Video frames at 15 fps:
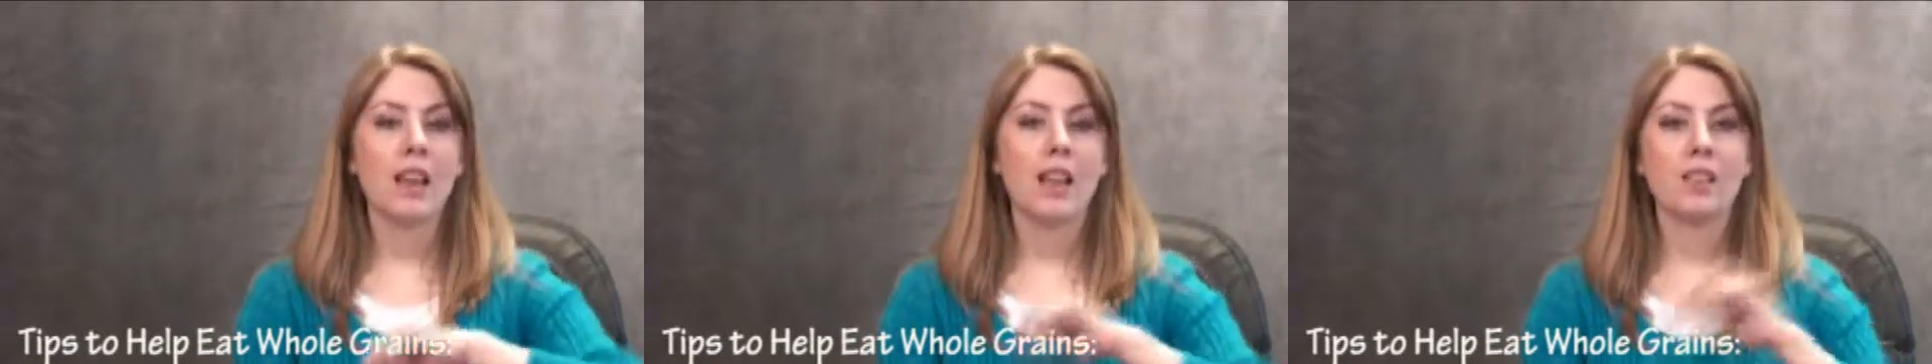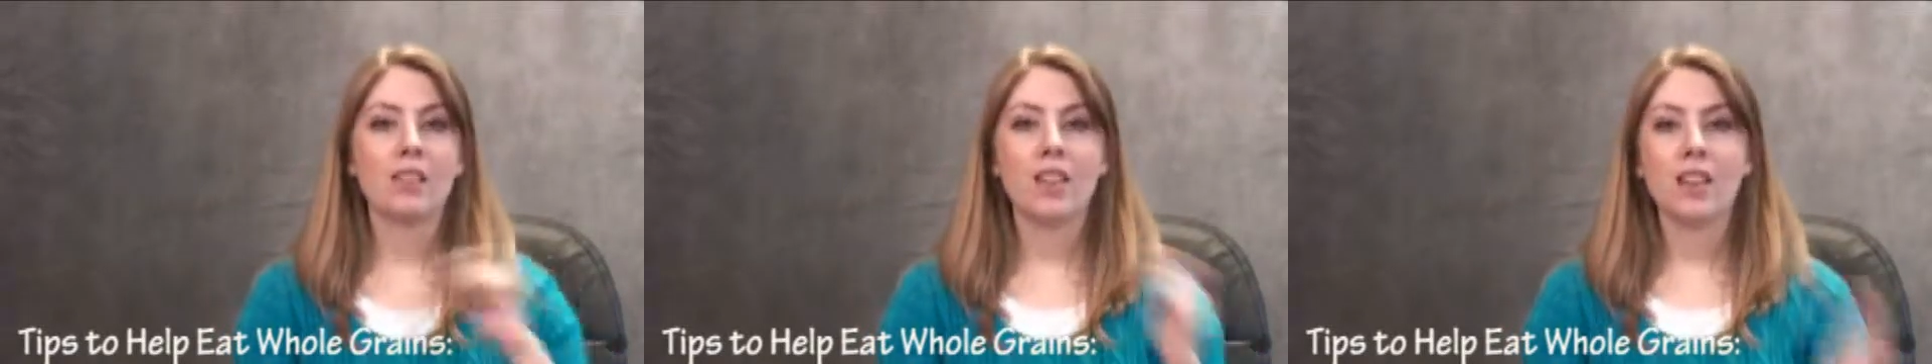
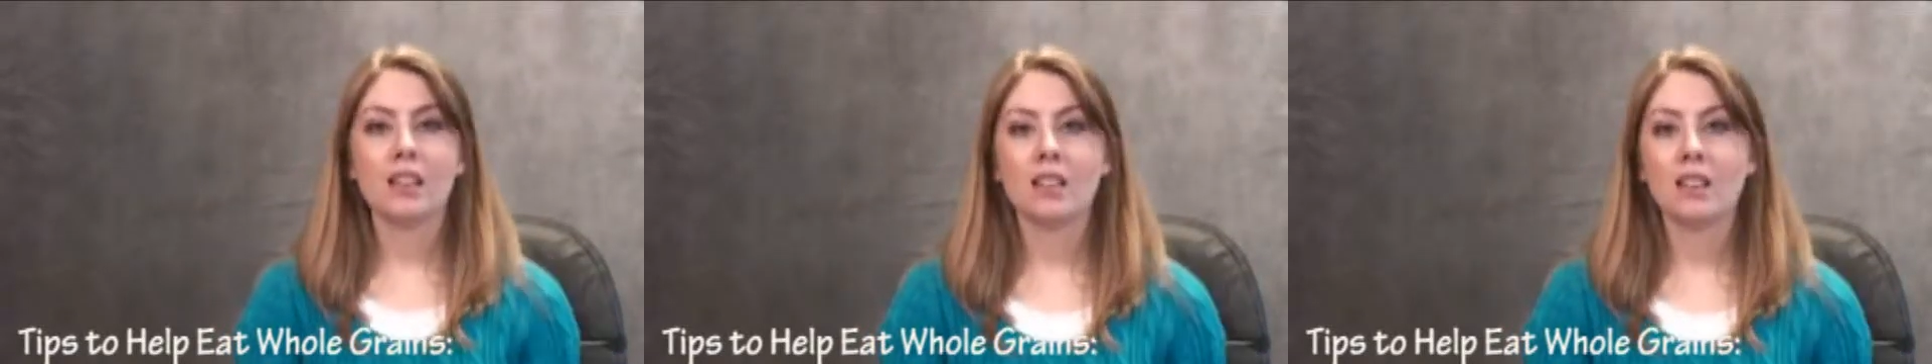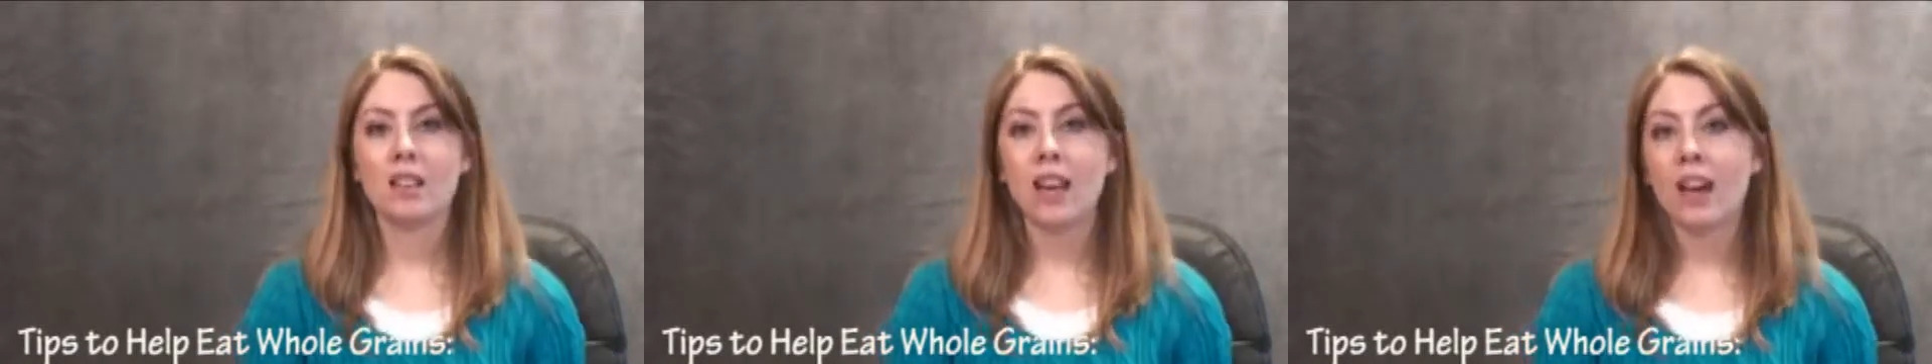and
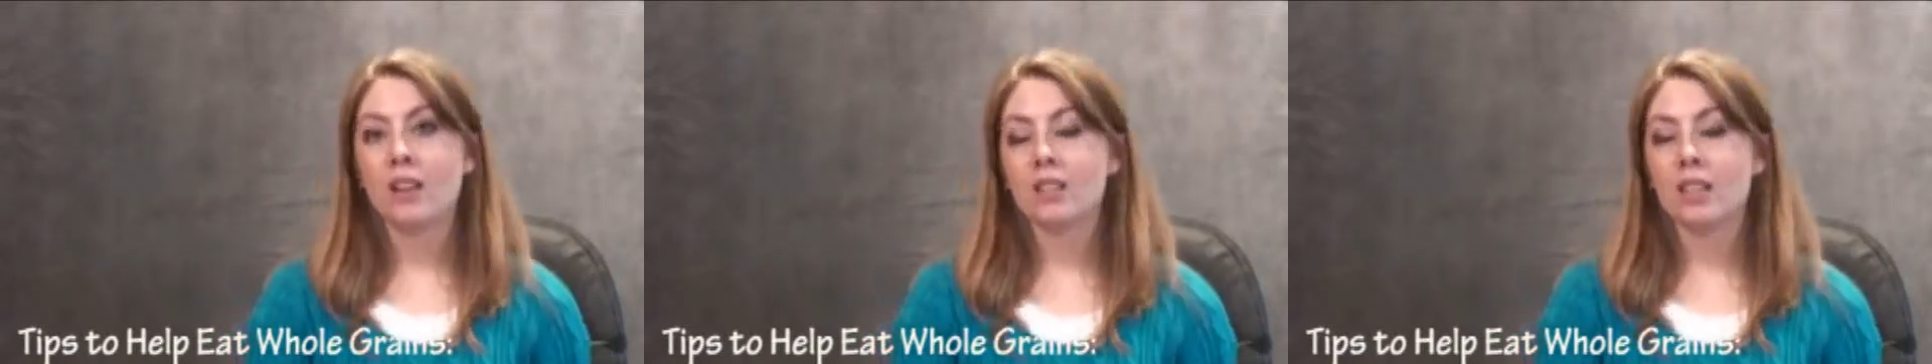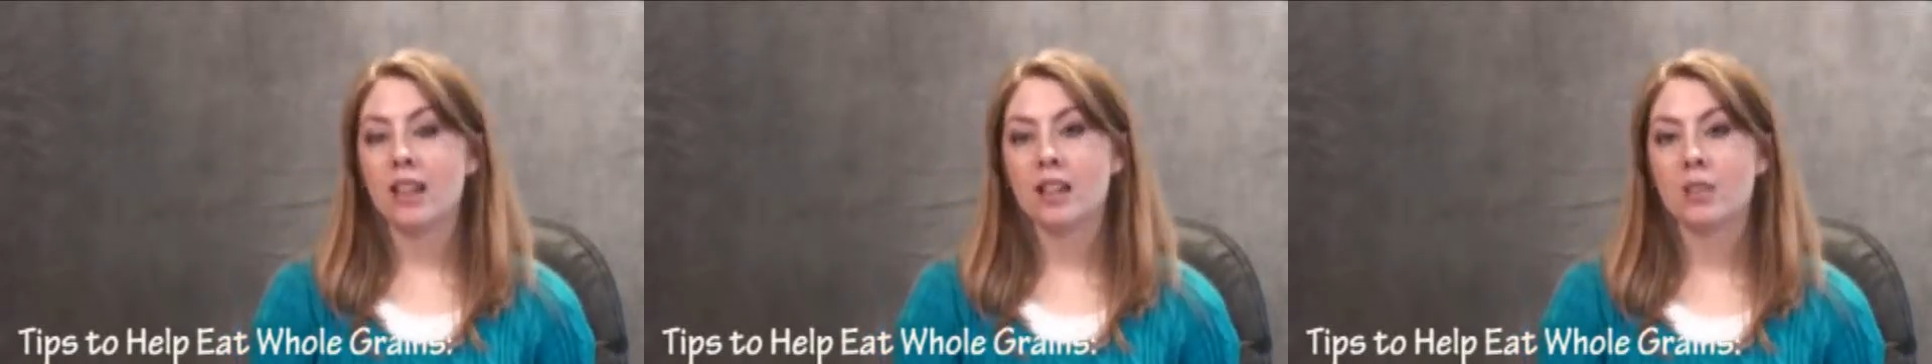things on the
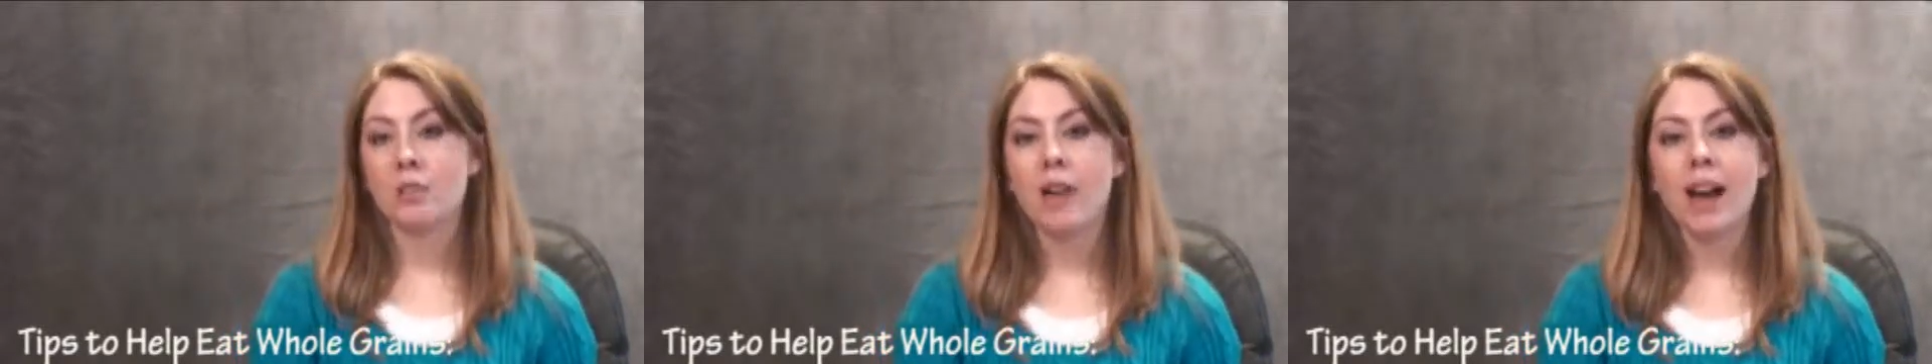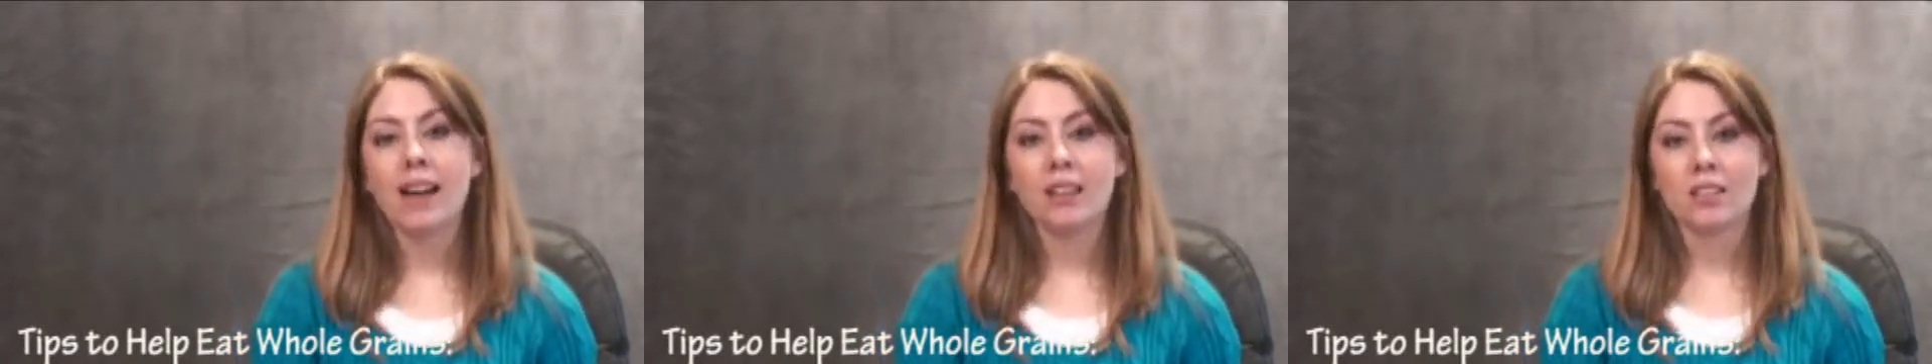outside of the
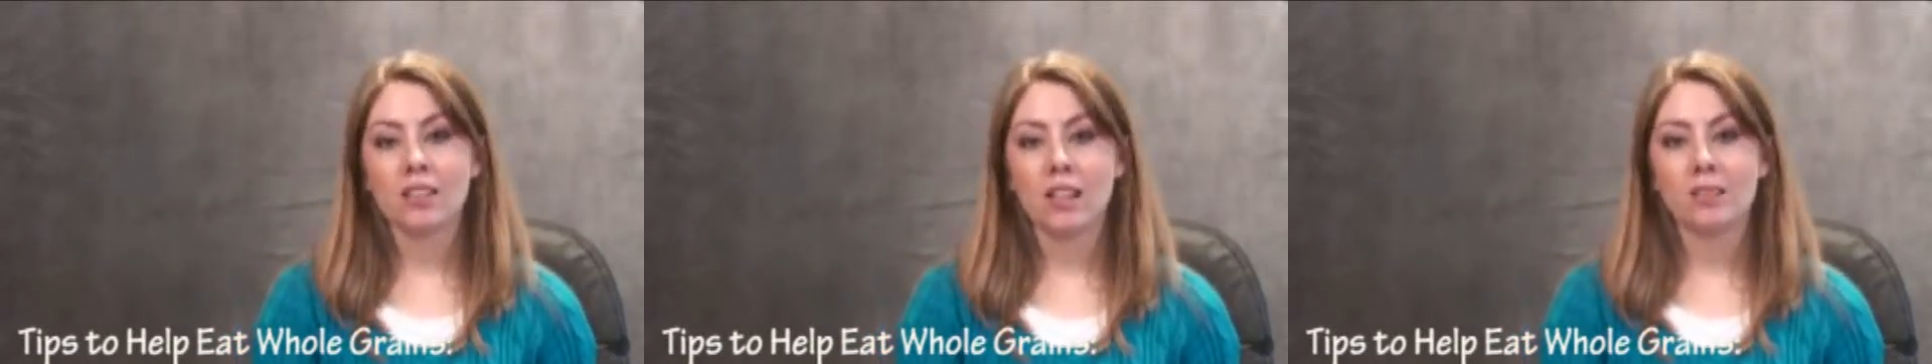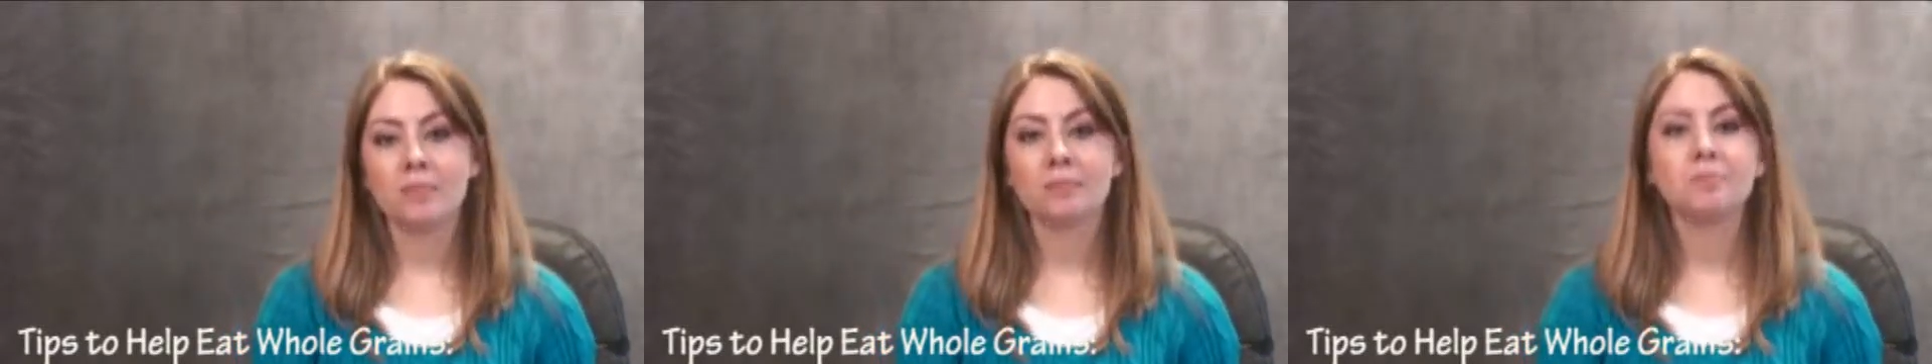
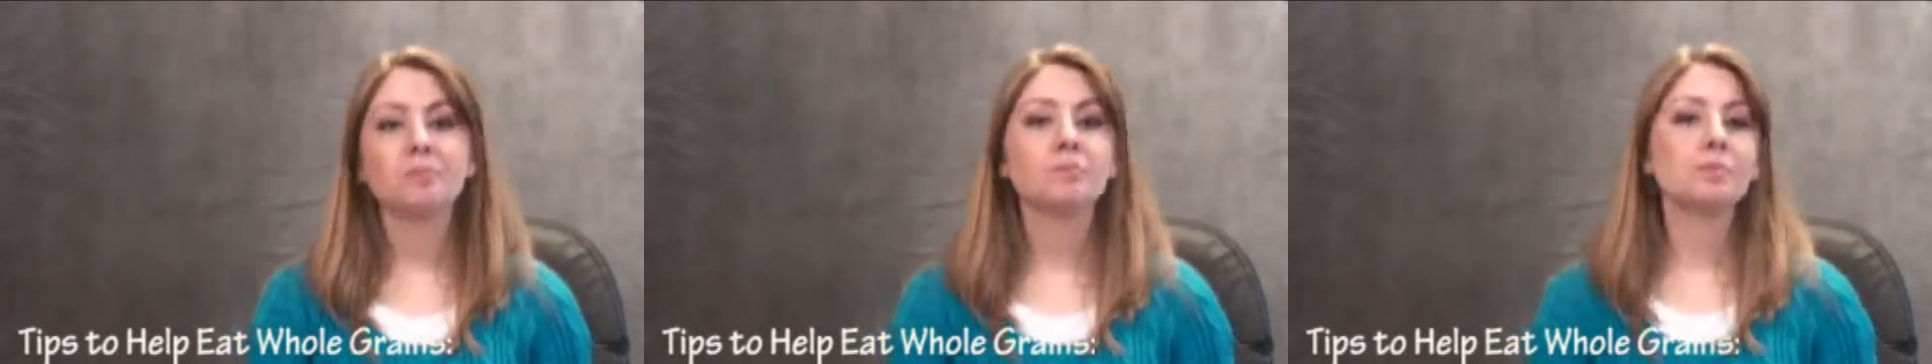packaging.